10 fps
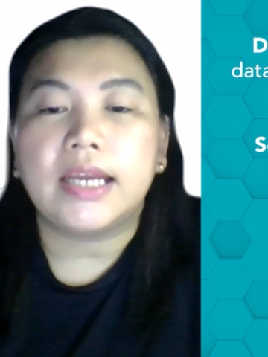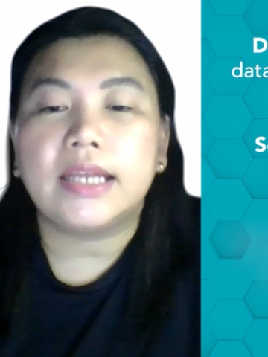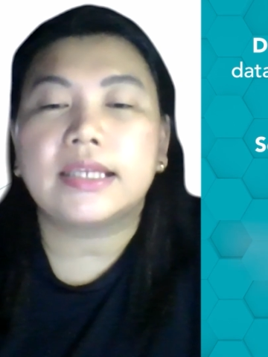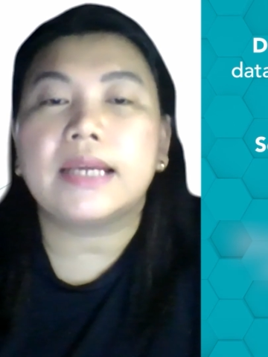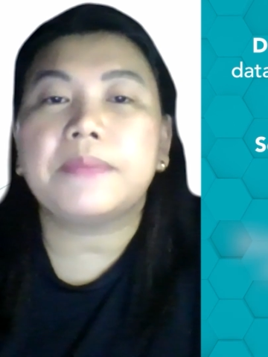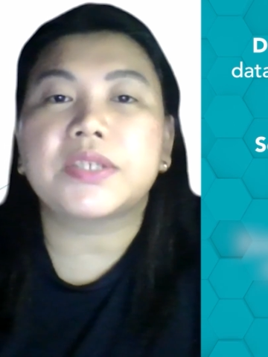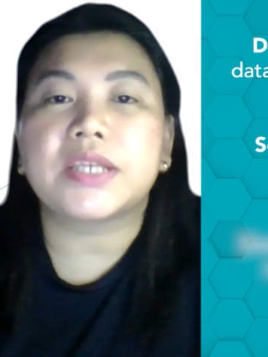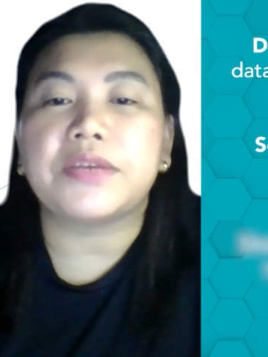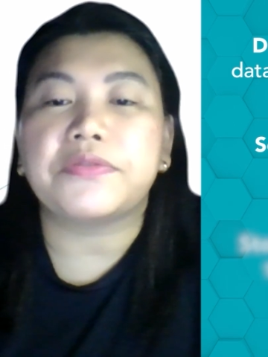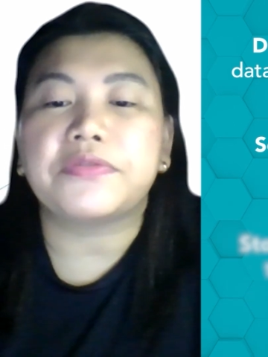and kept
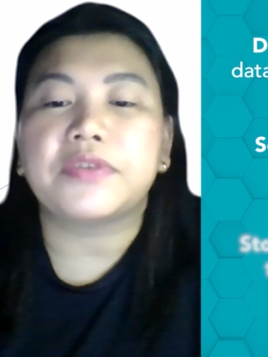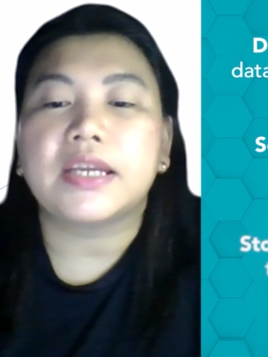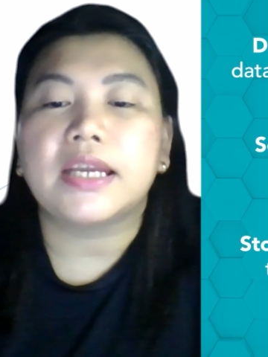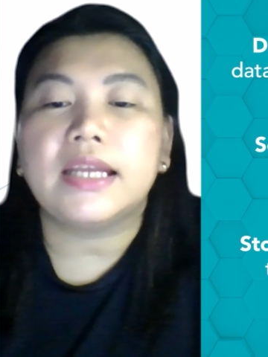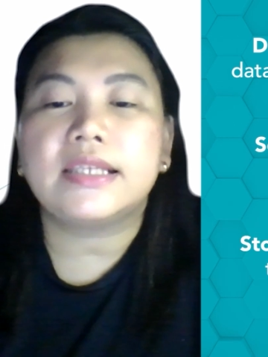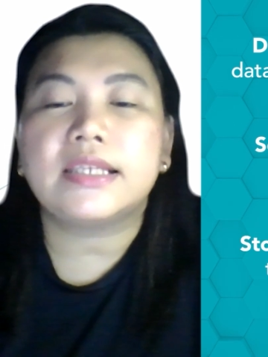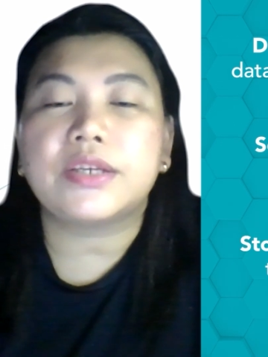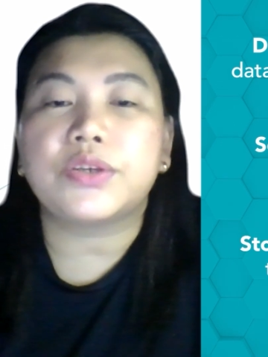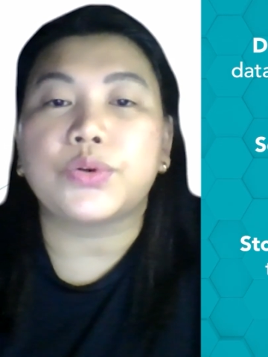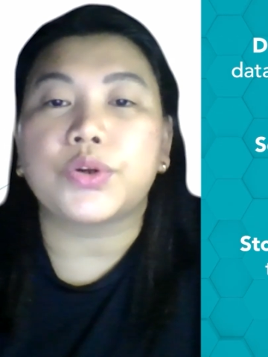safe and
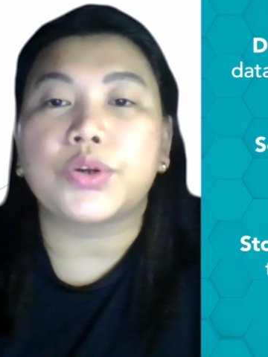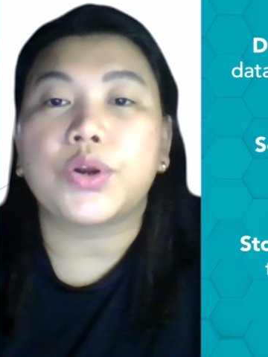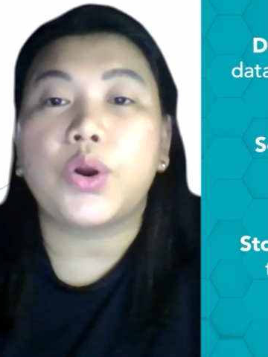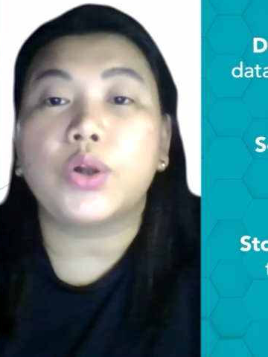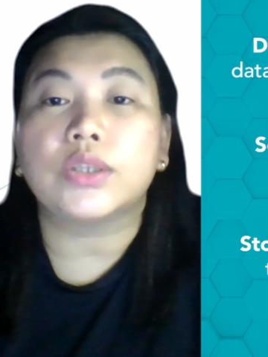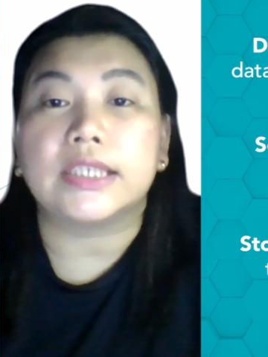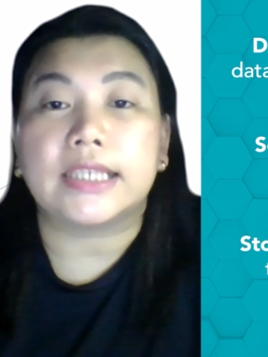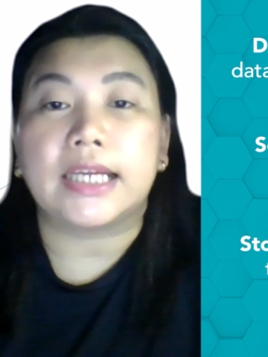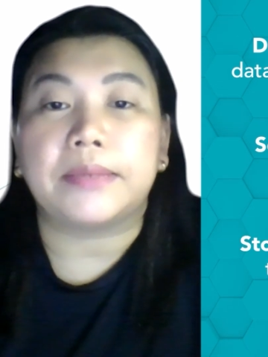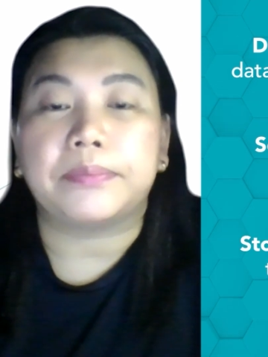secure all the
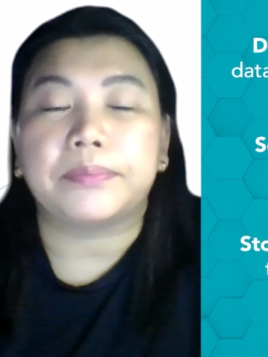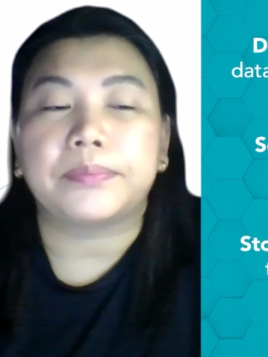time.